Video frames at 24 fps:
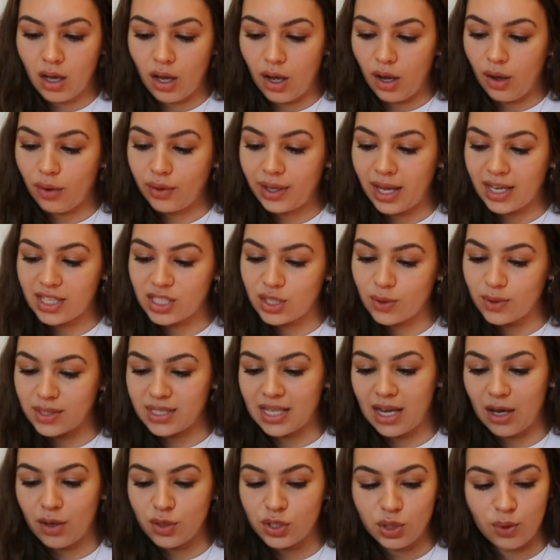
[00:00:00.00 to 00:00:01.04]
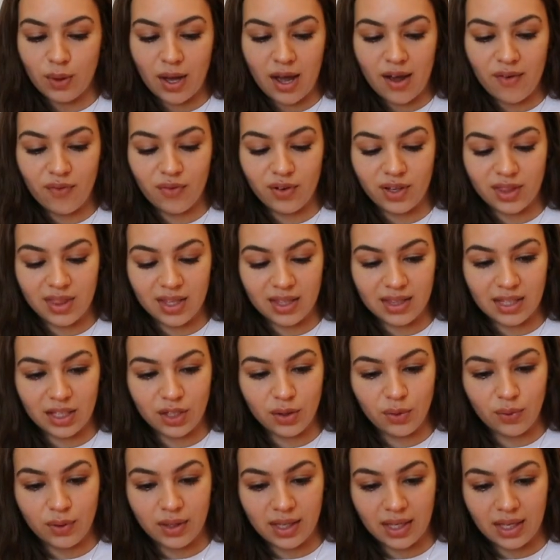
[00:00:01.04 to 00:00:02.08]
Okay, so it tells you everything that
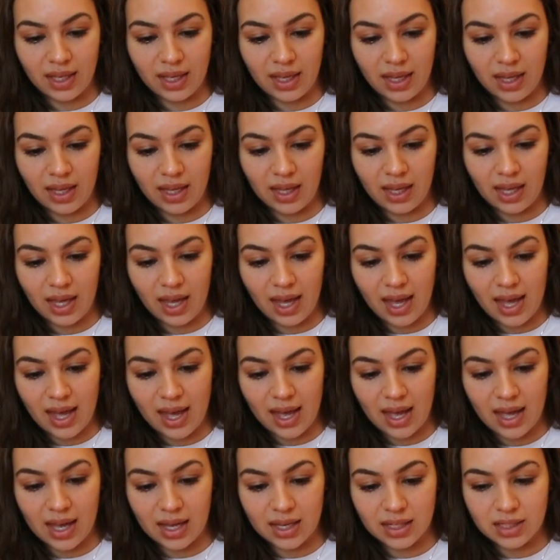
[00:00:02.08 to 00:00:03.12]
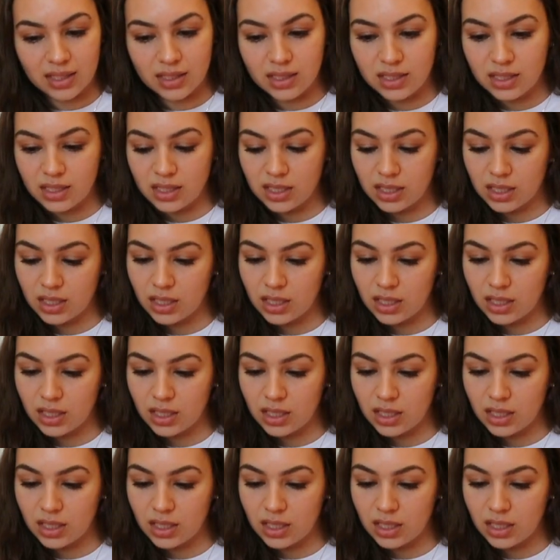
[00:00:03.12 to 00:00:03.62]
you get.